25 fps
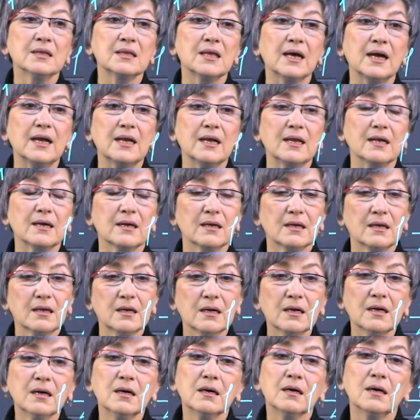Next,
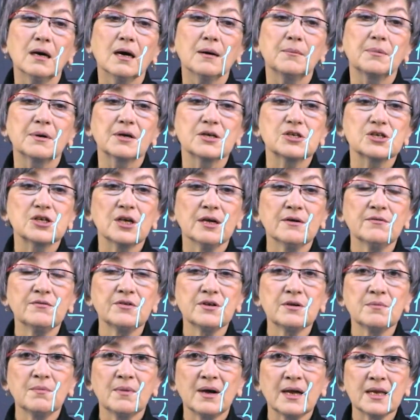we look at the
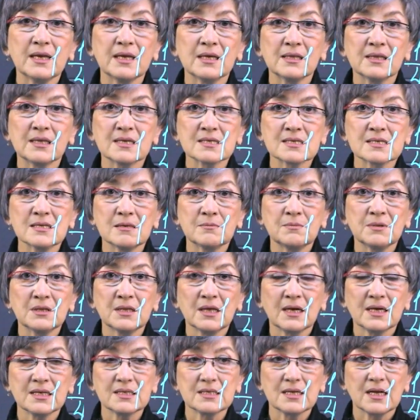denominator.
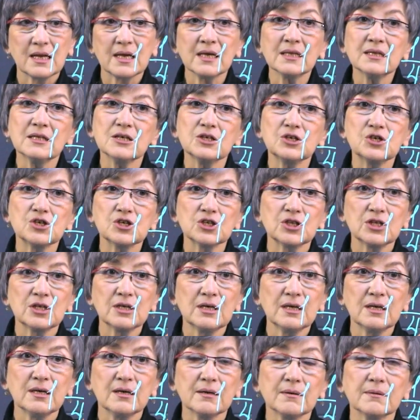That's 4.
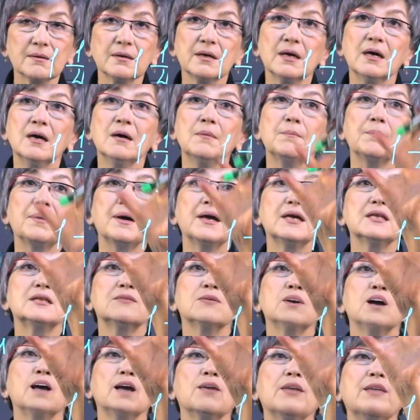So I
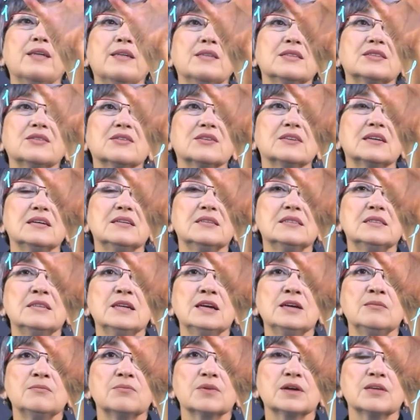divide this unit
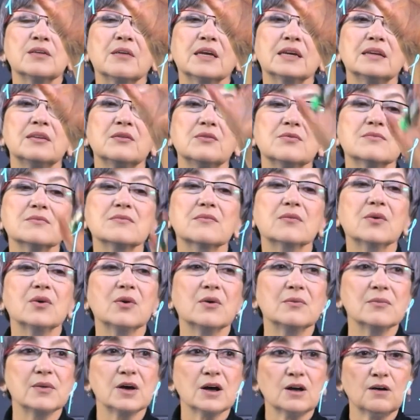segment into
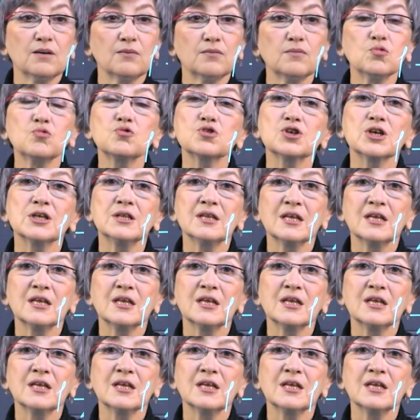4 parts.